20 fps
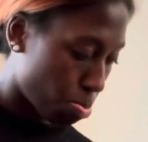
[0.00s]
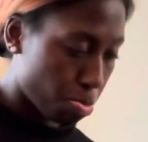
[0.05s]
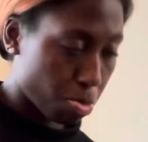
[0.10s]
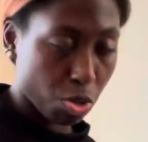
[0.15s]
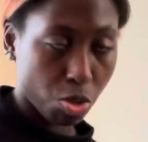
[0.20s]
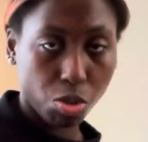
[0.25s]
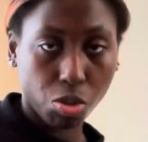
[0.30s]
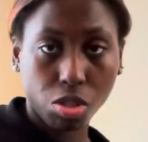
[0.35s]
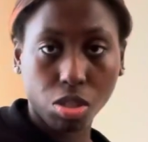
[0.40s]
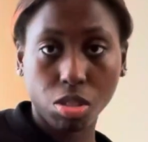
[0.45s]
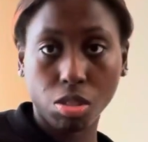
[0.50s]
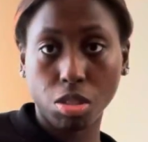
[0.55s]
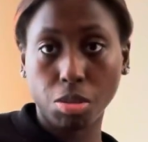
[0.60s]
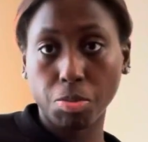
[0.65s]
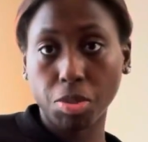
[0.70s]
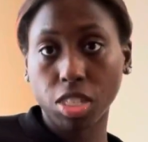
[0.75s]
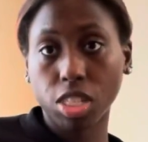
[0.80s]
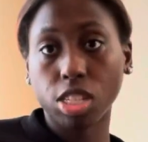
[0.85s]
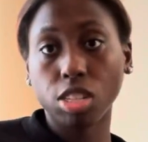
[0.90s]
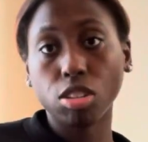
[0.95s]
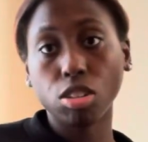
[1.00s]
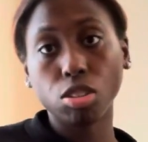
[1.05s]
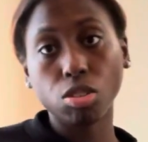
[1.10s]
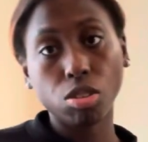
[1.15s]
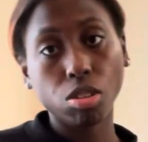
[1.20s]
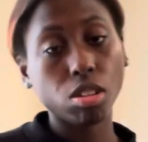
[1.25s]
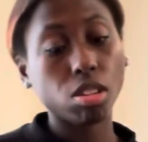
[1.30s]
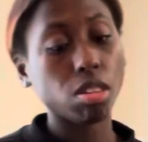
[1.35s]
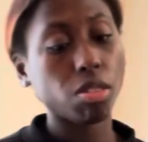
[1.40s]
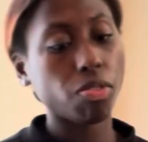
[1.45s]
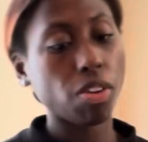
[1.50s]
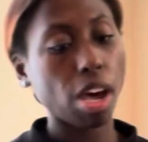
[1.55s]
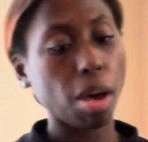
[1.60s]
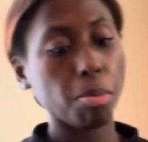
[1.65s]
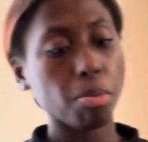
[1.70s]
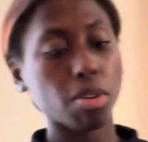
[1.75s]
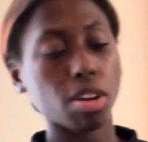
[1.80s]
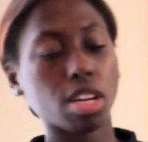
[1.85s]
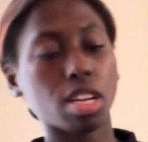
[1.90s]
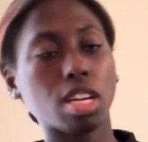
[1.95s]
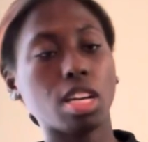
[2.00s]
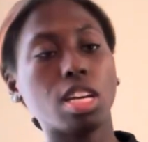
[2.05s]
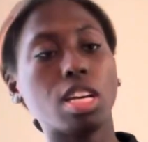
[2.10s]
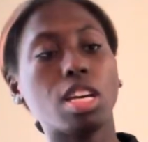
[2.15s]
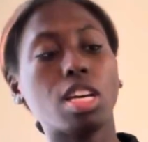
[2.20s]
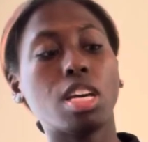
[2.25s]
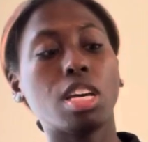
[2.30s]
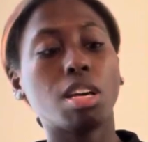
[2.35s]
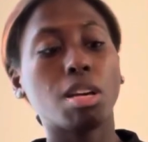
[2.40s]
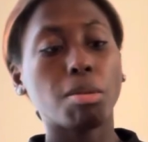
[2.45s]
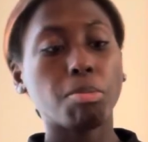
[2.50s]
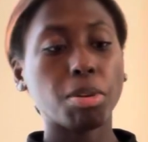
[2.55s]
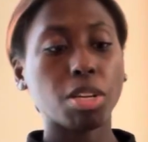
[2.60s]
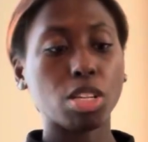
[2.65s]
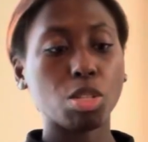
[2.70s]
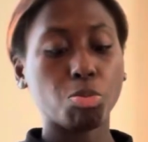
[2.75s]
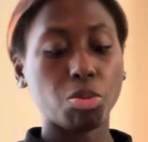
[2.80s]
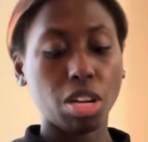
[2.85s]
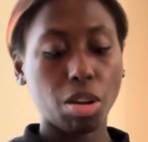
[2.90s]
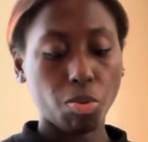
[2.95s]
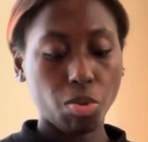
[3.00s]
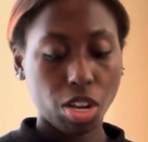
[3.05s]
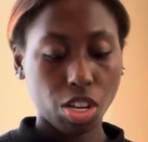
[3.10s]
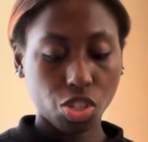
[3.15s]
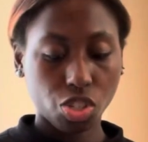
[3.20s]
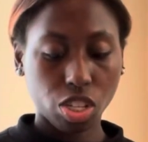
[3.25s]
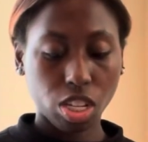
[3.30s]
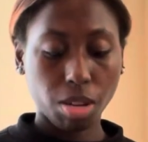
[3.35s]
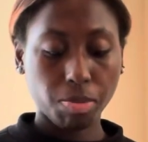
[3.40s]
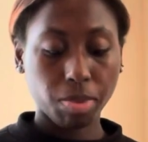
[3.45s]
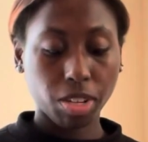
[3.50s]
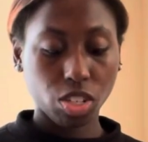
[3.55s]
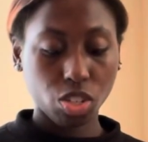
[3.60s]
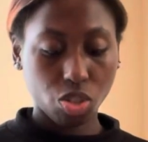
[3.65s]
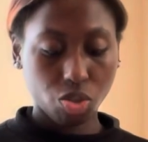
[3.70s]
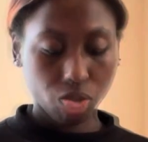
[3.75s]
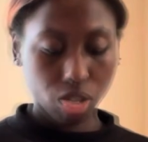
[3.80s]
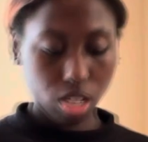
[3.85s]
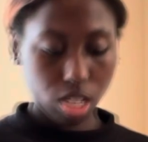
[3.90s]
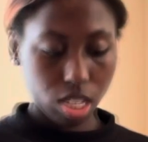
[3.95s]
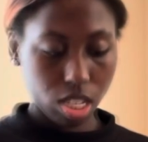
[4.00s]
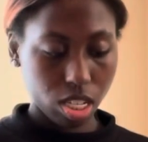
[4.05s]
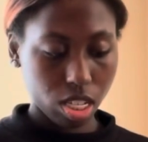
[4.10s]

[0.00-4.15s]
due to the material and fabric because when I wash it, it might shrink.